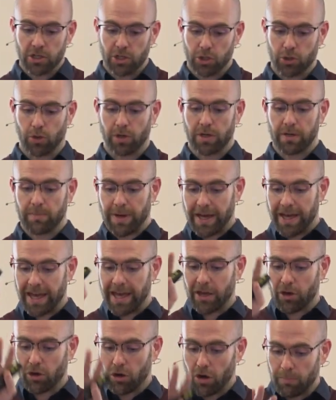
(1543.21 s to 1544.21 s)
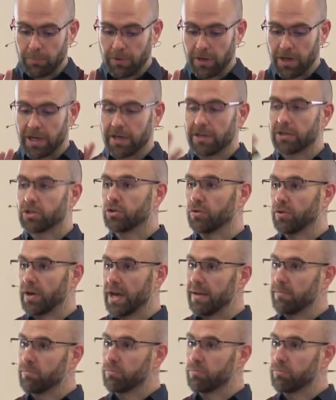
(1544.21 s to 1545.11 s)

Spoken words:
joined by a copula to a